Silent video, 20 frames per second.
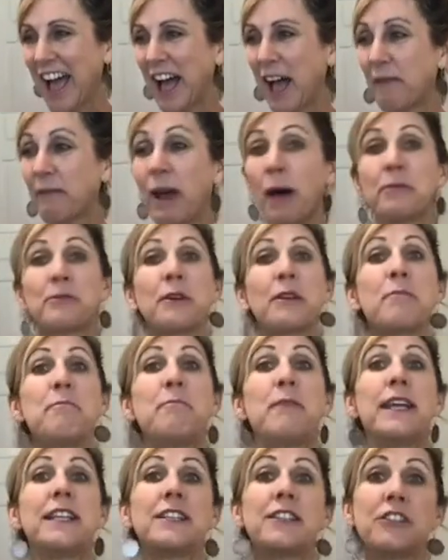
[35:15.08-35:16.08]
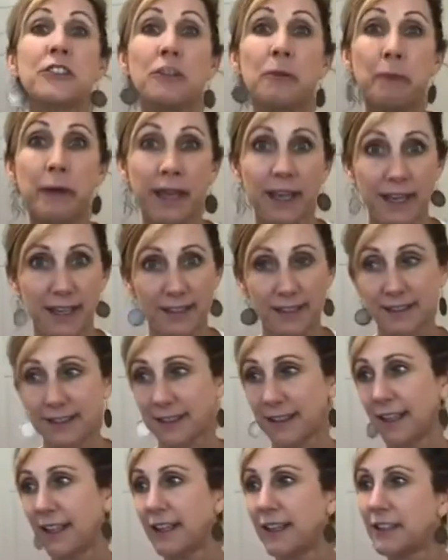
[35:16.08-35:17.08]
um, helps with menstrual pains.
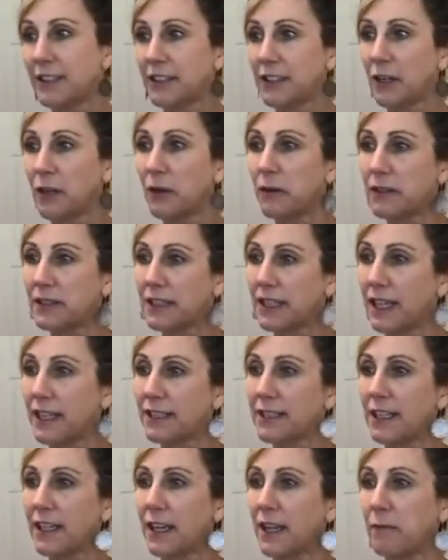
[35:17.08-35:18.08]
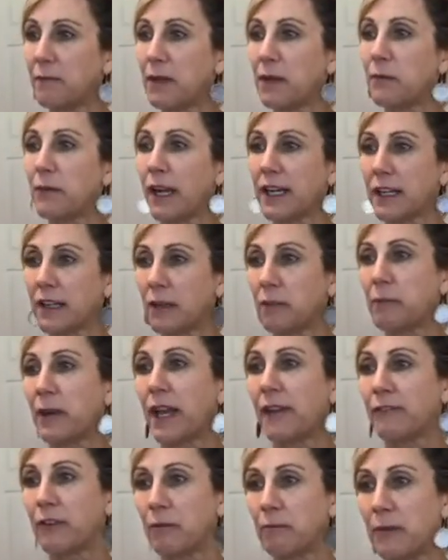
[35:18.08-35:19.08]
So it says um, irregular and
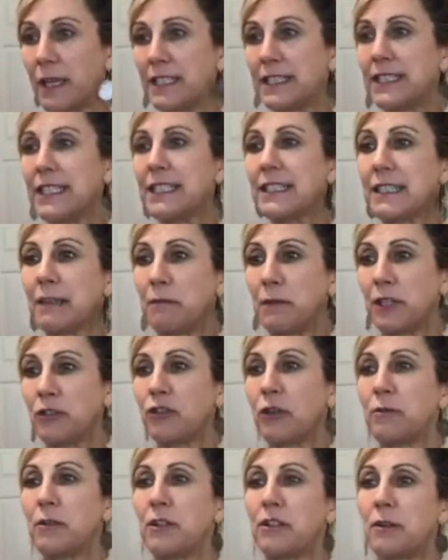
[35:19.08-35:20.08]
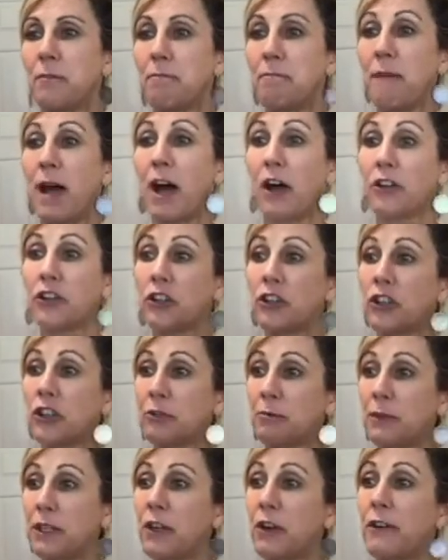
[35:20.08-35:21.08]
painful menses can be attributed to
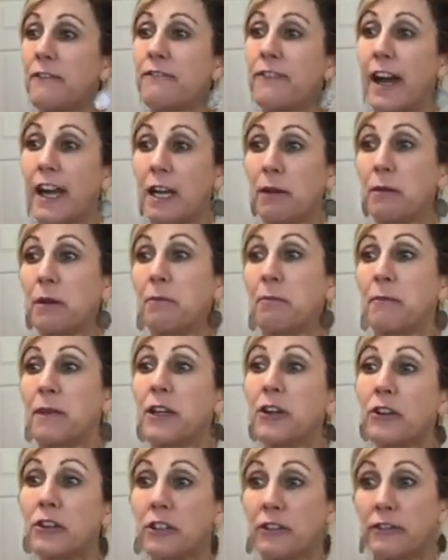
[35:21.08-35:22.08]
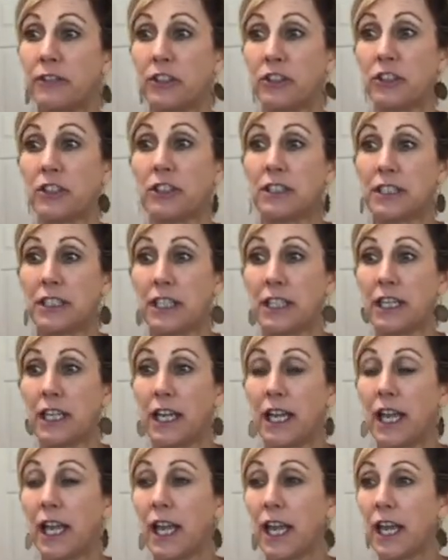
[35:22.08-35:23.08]
malnourishment or vitamin and mineral deficiency.
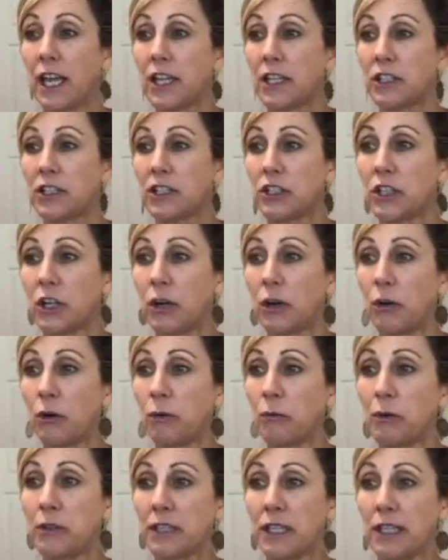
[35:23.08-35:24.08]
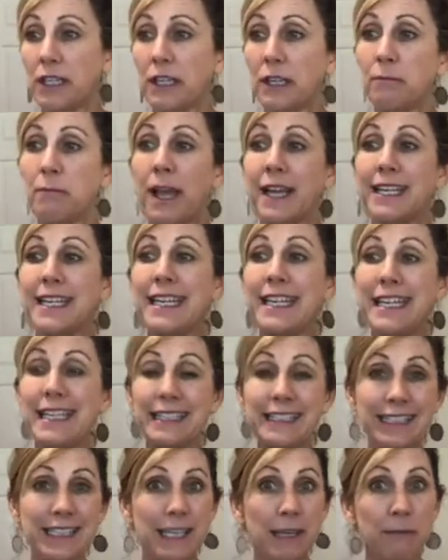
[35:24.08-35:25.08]
So particularly
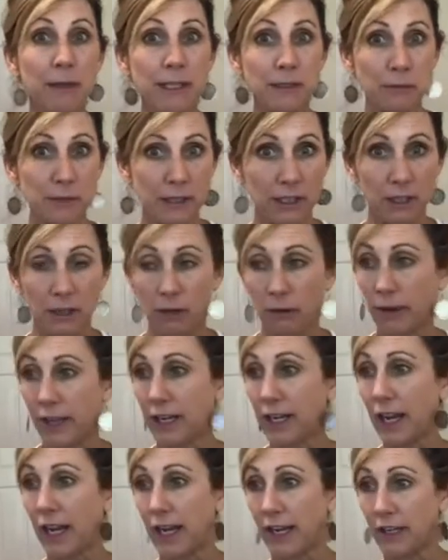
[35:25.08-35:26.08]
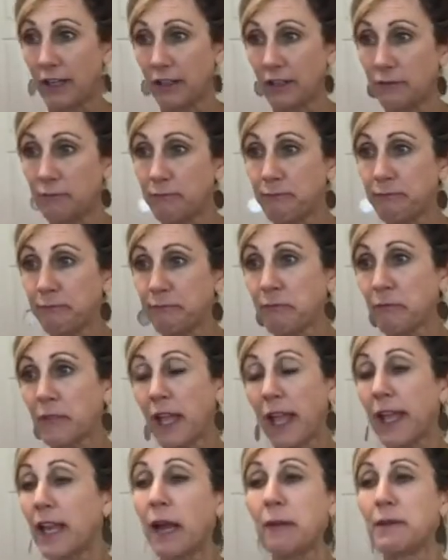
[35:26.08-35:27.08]
magnesium, as we know, and iron,
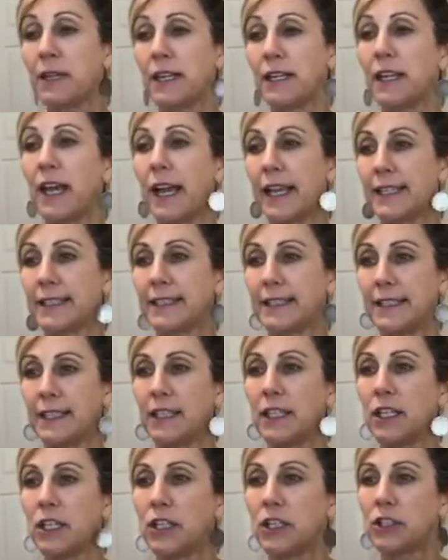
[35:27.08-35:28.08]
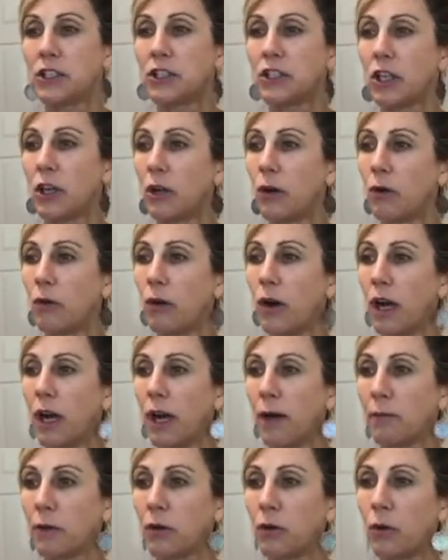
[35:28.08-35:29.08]
and I mean and niacin. So
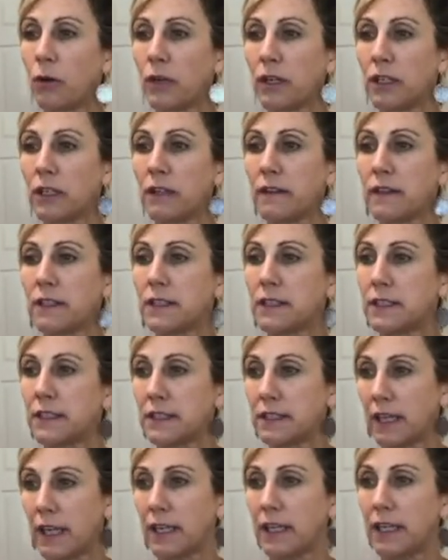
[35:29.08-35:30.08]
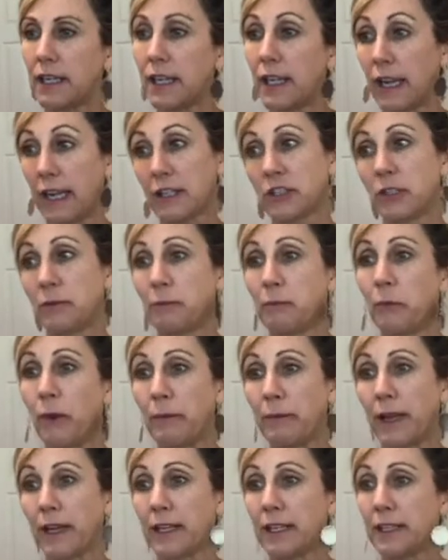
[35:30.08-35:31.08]
um, according to this study, actually way
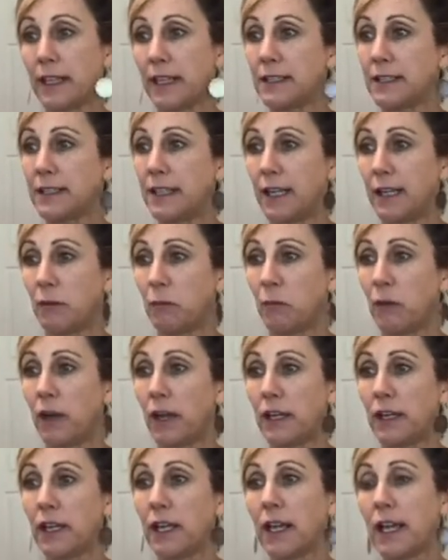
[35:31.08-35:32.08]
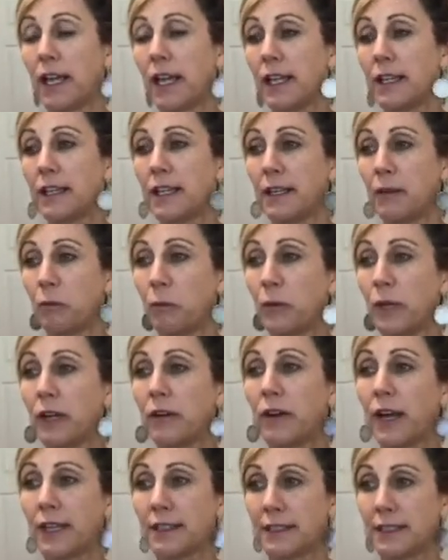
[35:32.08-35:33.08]
back in 1981, that
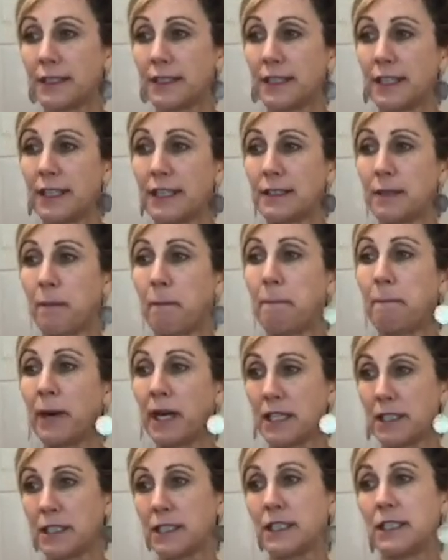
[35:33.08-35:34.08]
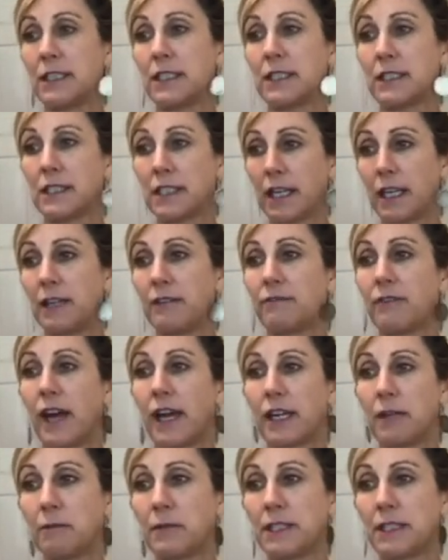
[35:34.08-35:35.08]
wheatgrass is, is abundant in
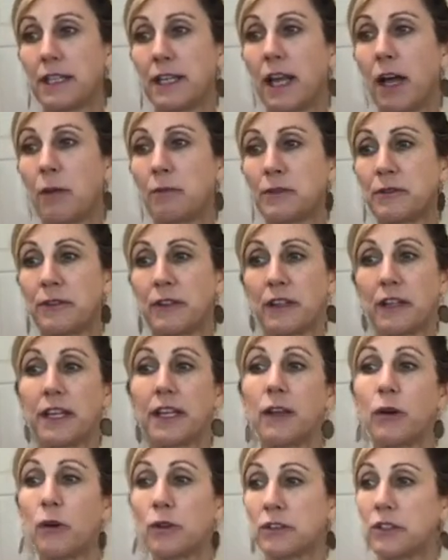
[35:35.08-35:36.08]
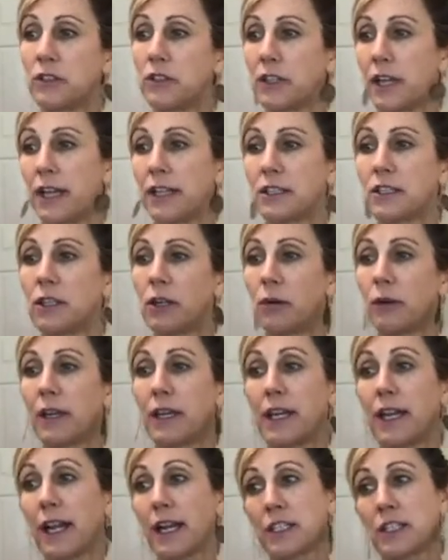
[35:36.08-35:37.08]
vitamins and helps fill any holes in your diet so it
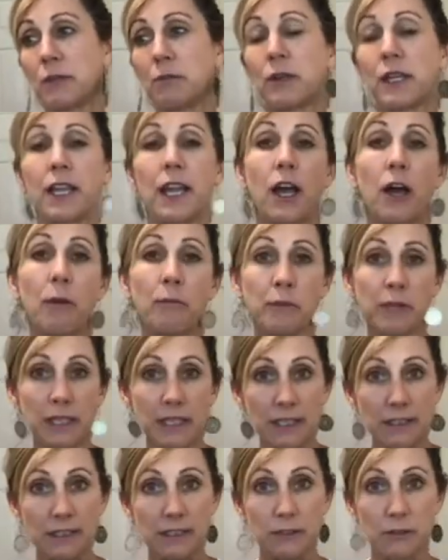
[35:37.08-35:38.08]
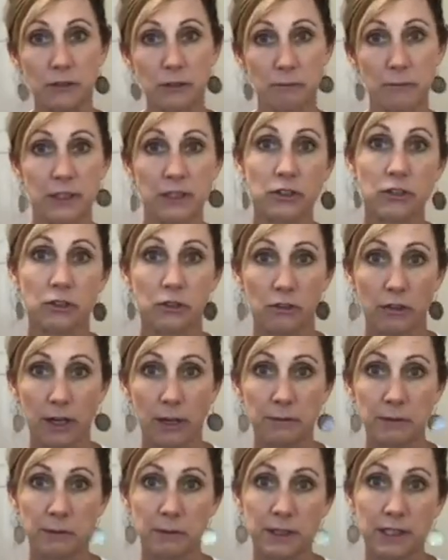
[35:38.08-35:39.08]
can actually really help ease those menstrual
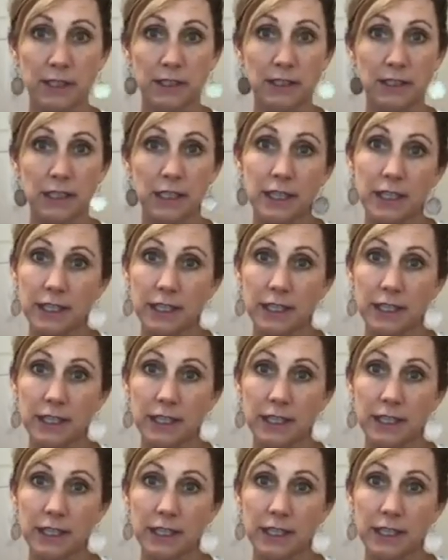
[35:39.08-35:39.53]
cramps because